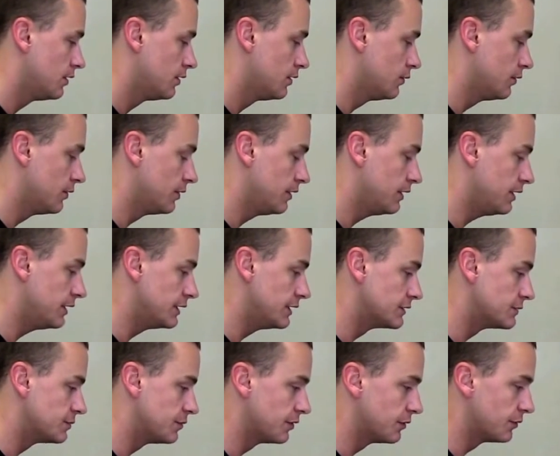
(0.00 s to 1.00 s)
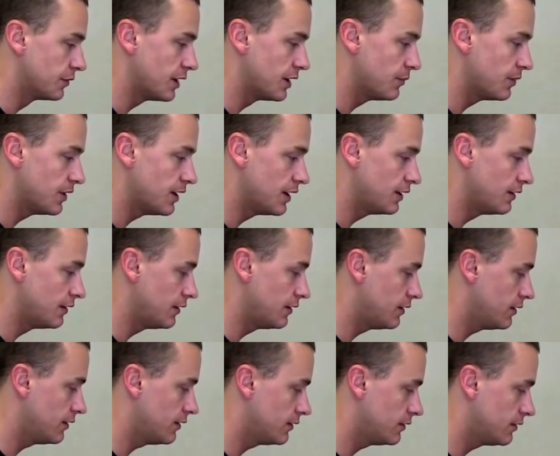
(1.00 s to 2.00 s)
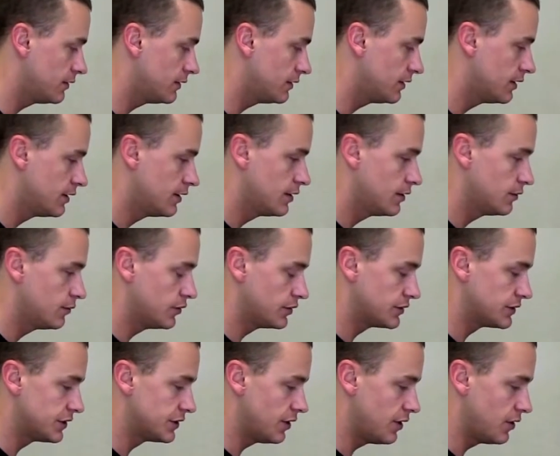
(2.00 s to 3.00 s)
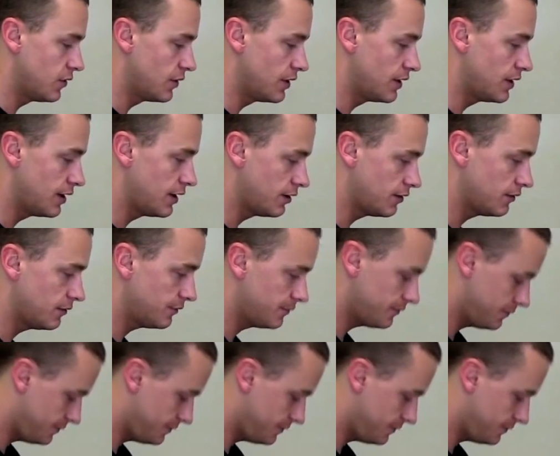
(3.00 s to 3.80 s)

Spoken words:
with these. Put them right behind there. Push it all the way down.